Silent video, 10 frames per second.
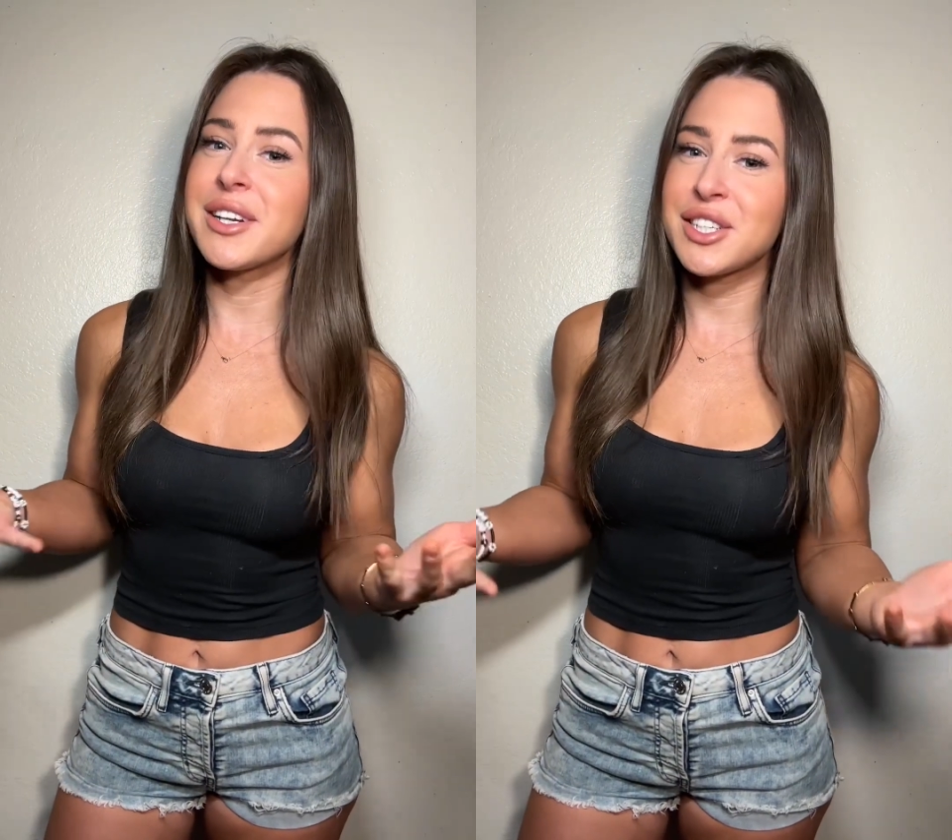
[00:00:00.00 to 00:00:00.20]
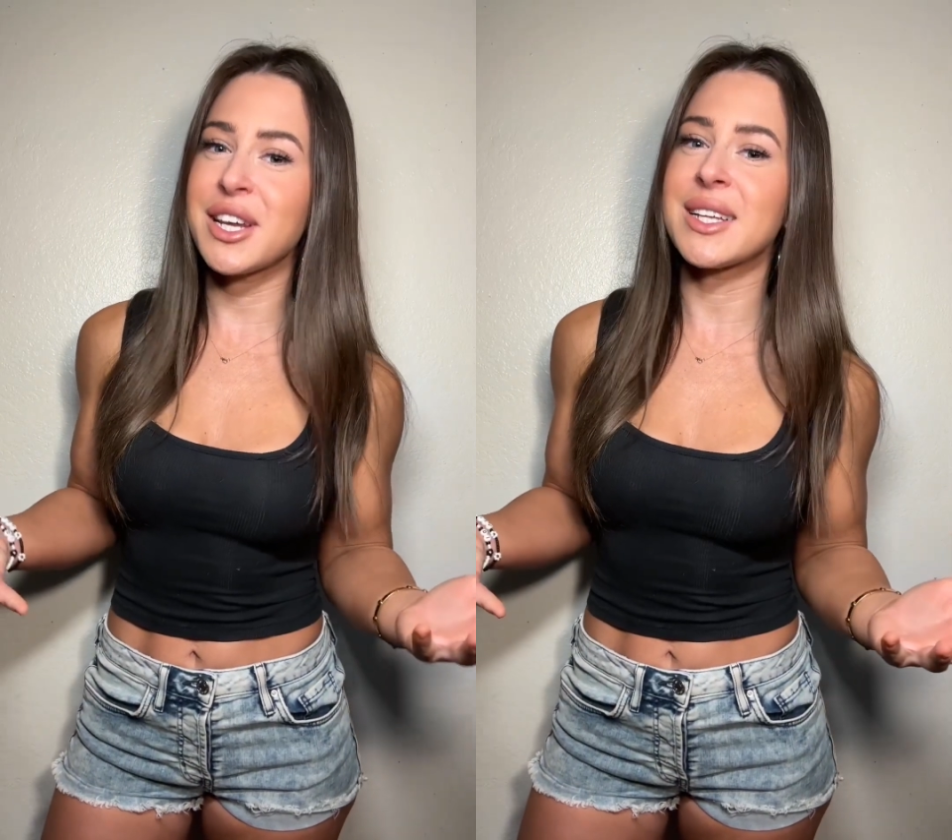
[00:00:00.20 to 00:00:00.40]

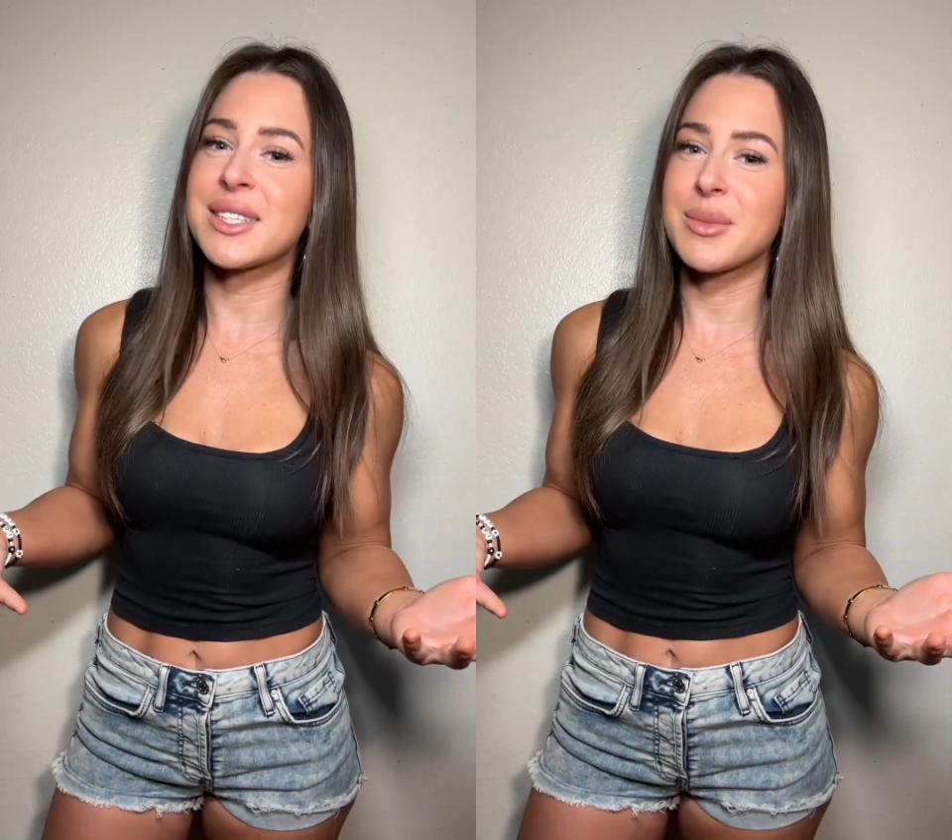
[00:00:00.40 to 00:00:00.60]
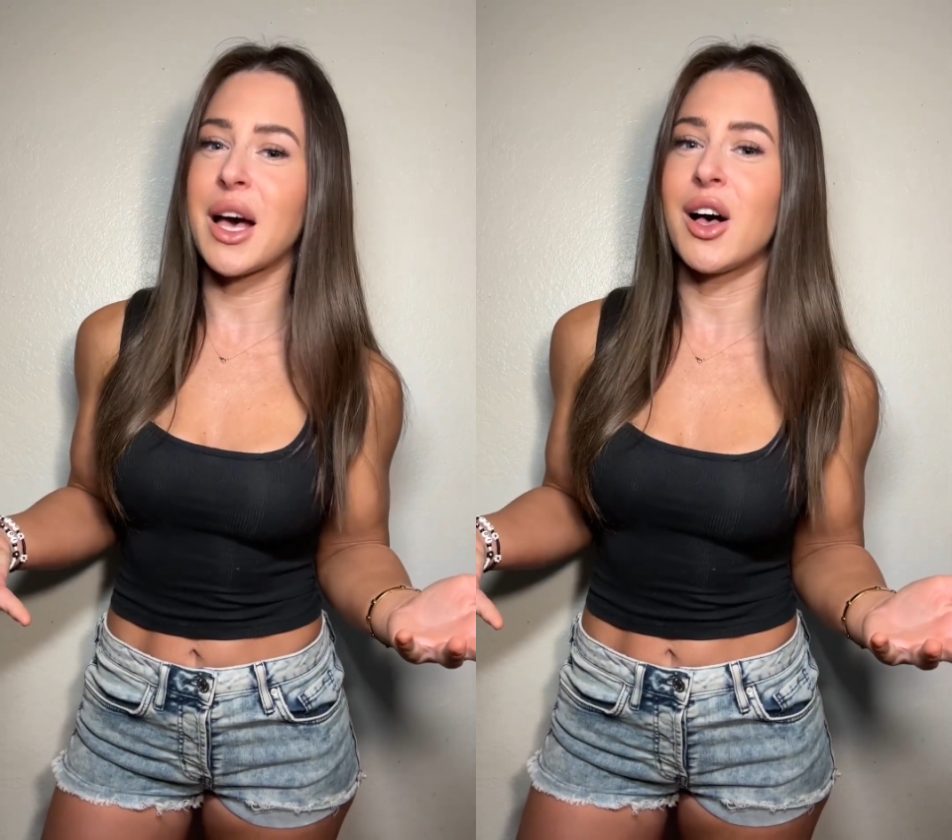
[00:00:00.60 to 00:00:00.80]
She had
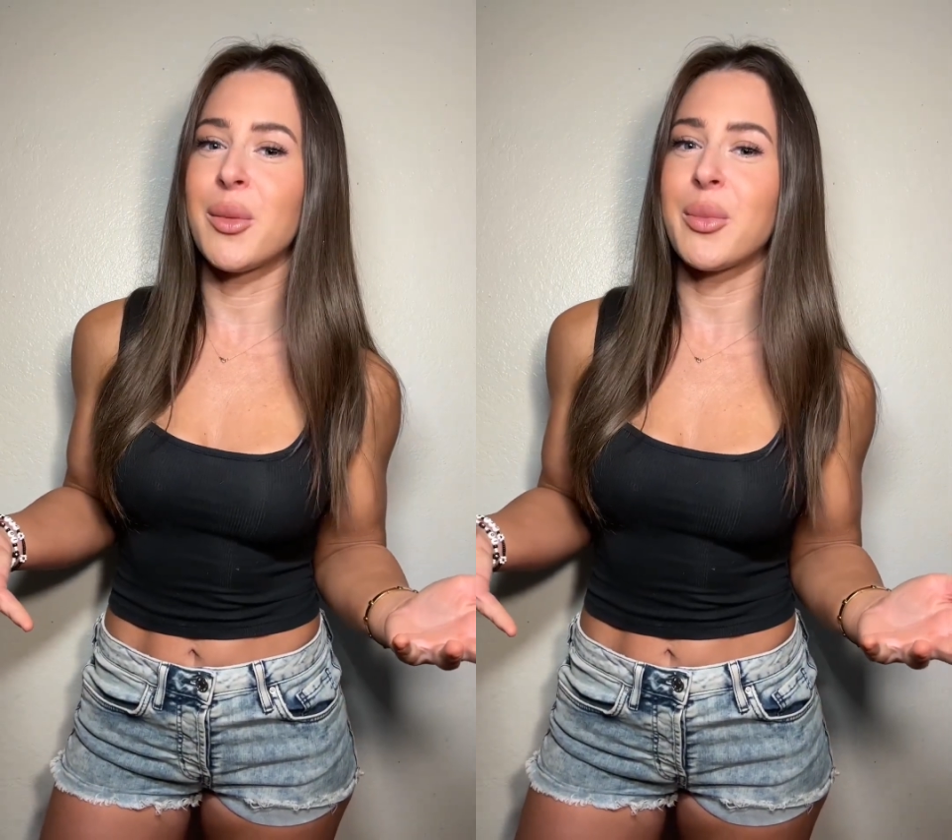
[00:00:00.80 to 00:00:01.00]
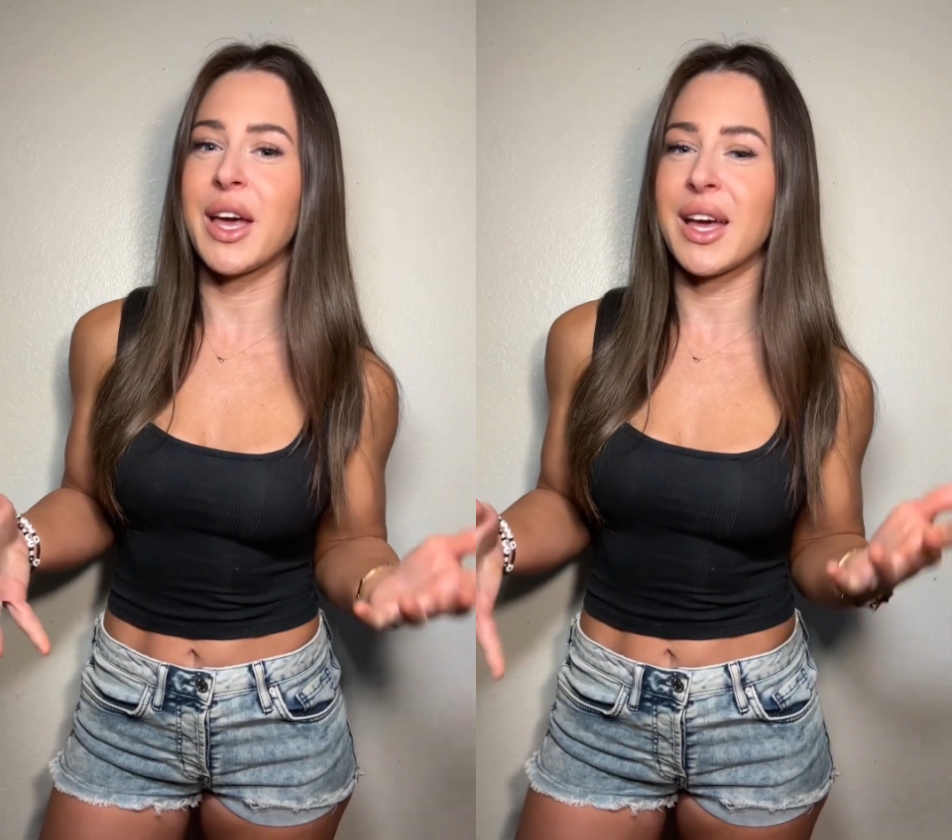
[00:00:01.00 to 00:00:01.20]
some
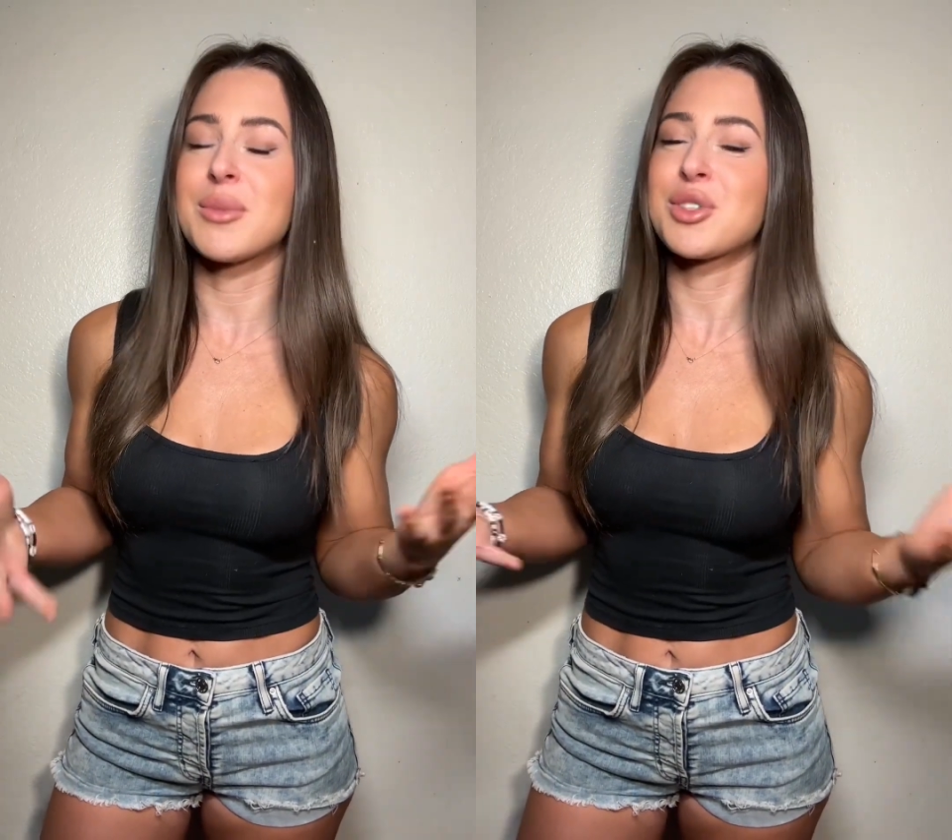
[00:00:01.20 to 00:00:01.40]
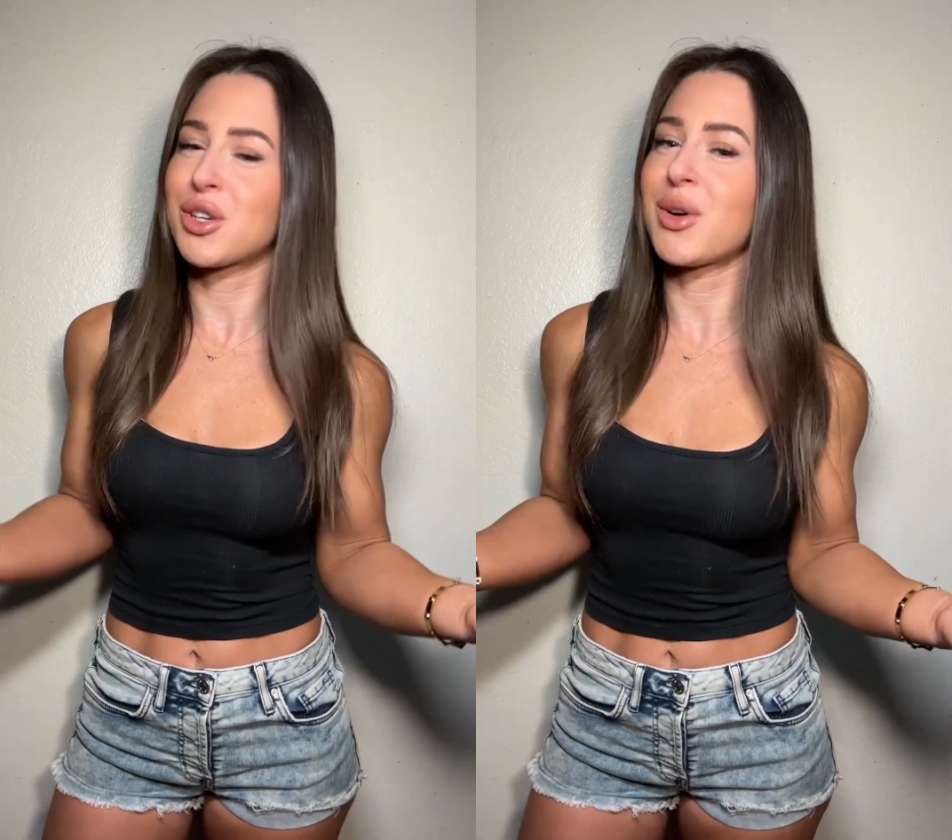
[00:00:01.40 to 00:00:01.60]
help, and I'm
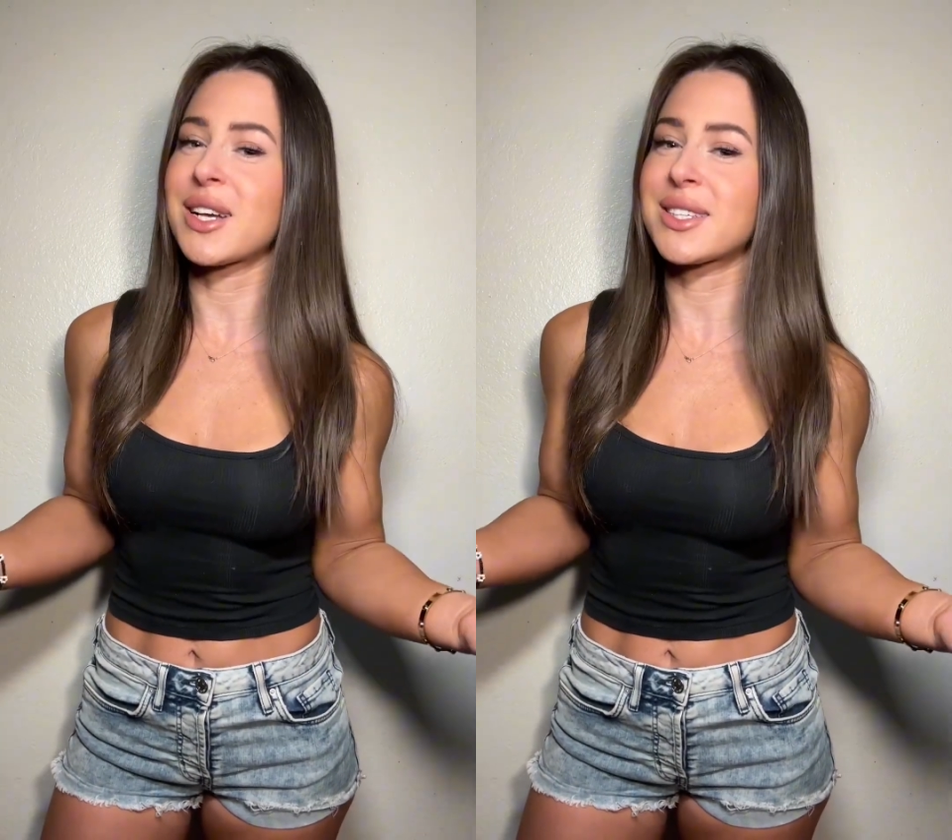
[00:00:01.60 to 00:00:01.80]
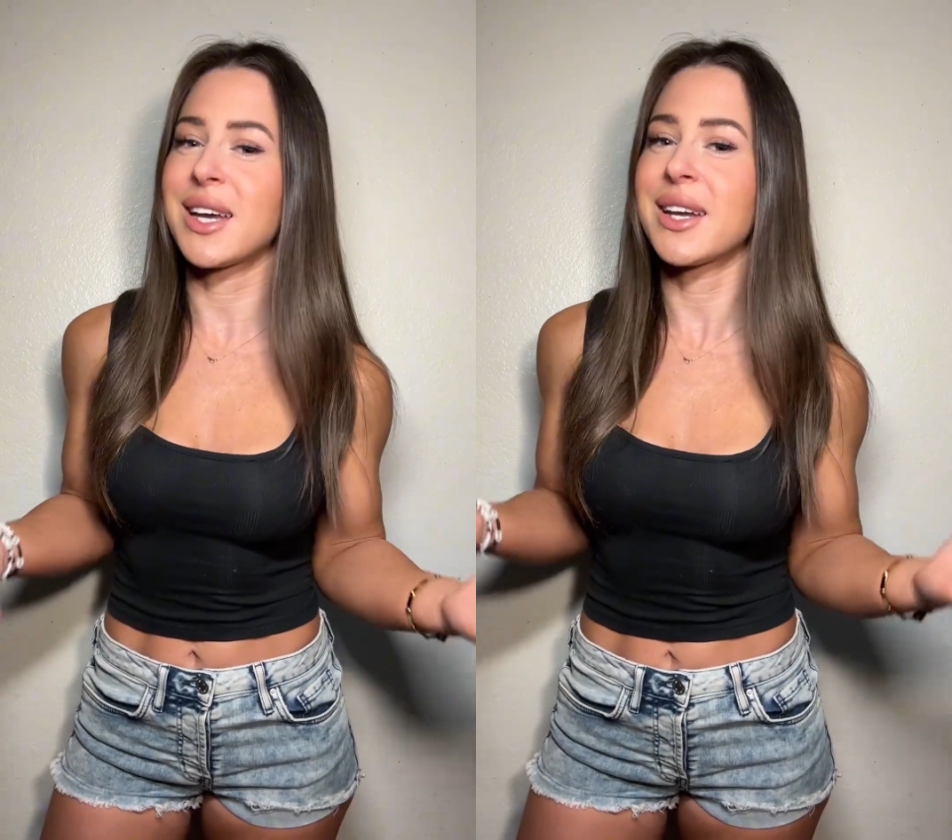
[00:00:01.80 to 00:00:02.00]
sure
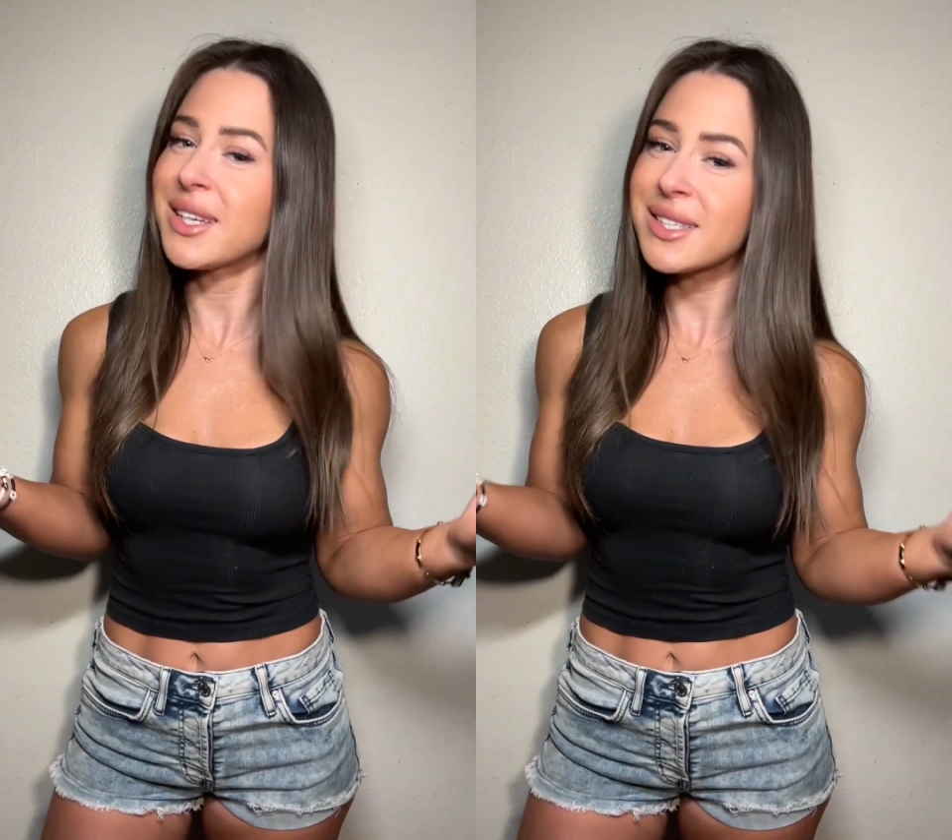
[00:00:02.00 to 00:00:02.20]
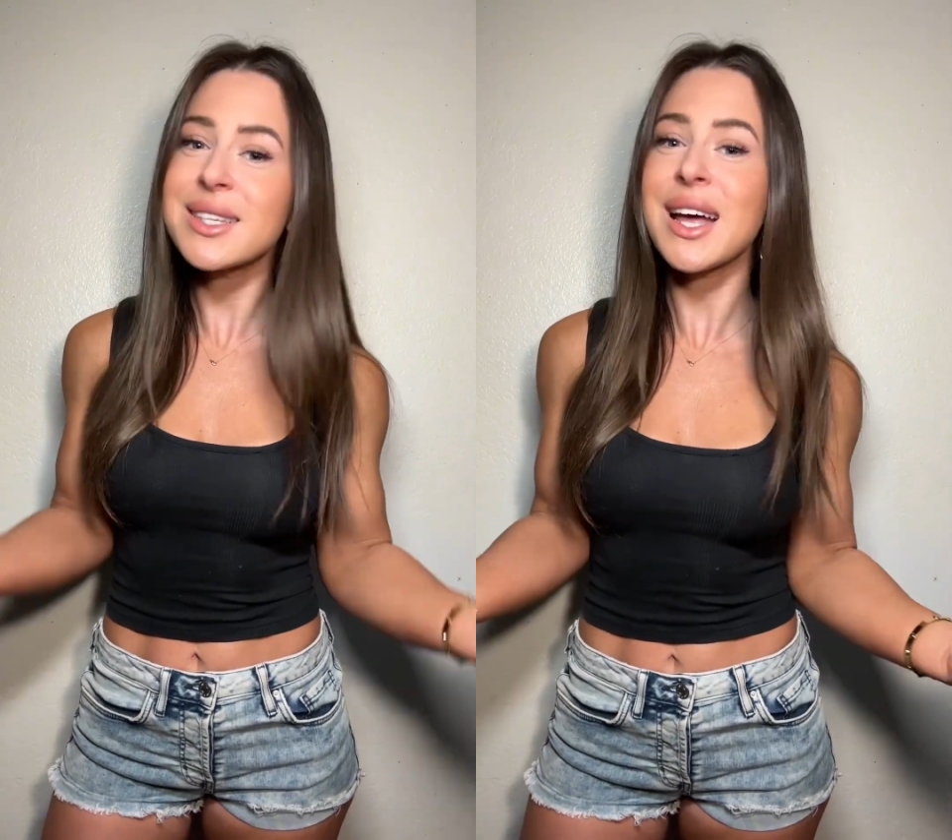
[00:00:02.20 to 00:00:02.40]
Roxanne
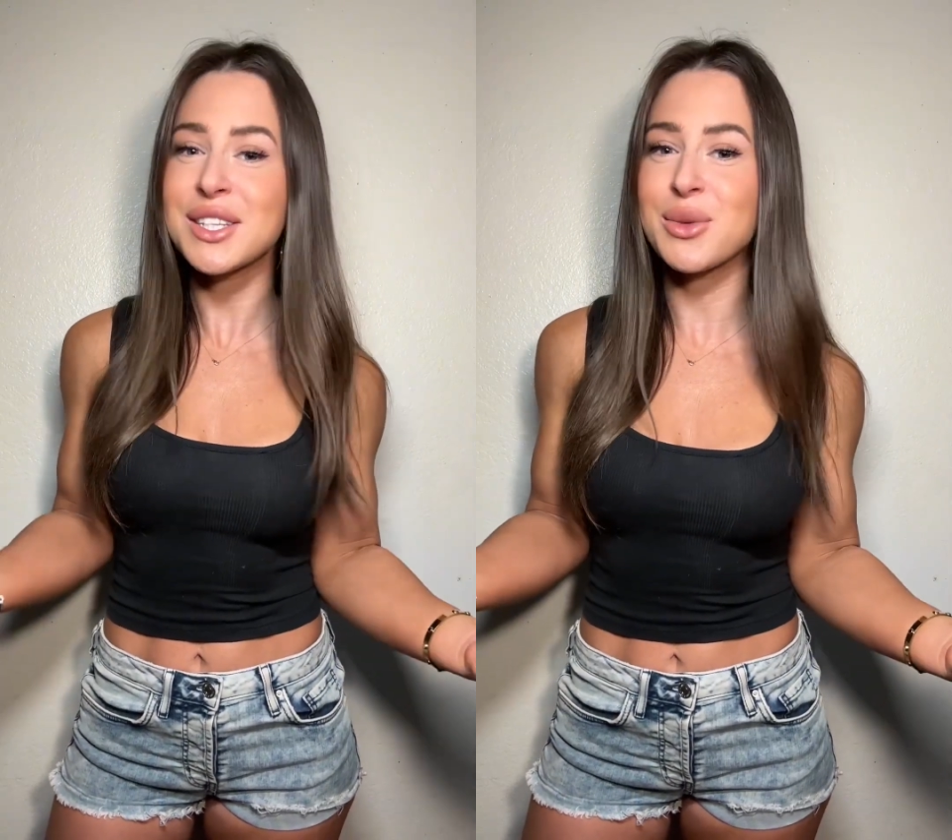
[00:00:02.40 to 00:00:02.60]
is not too